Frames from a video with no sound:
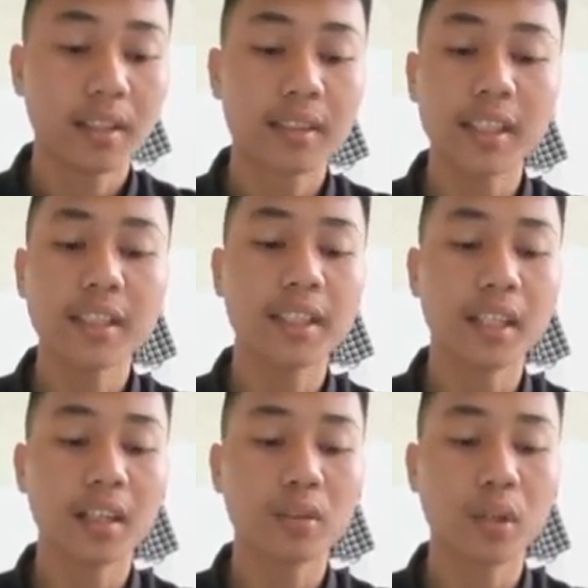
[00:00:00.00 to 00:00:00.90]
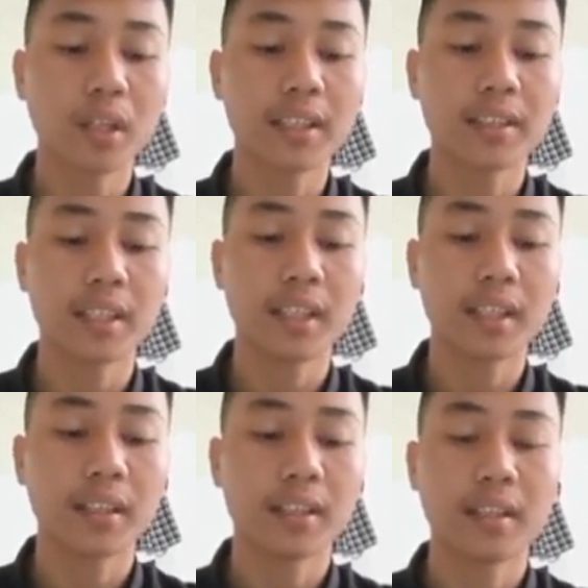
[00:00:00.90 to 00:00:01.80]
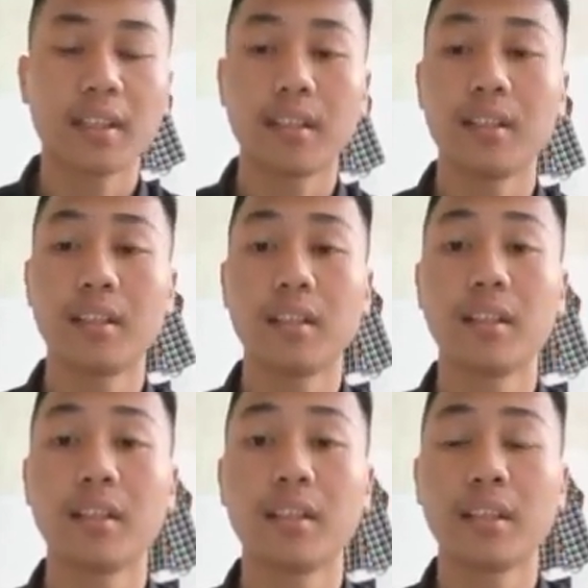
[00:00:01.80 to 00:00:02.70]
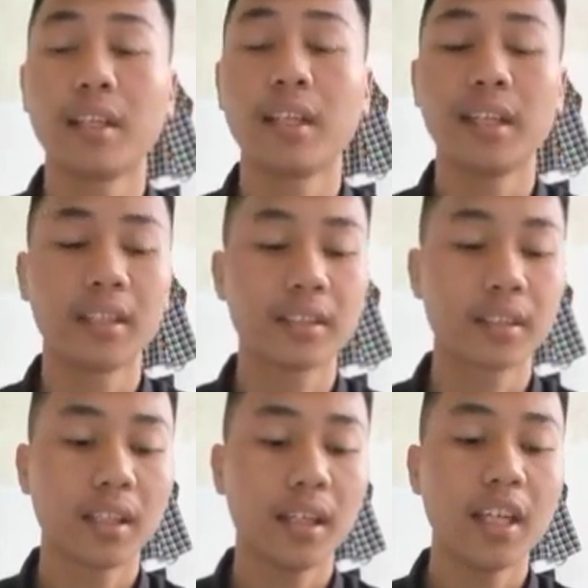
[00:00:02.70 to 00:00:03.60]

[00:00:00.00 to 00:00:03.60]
Technical quality is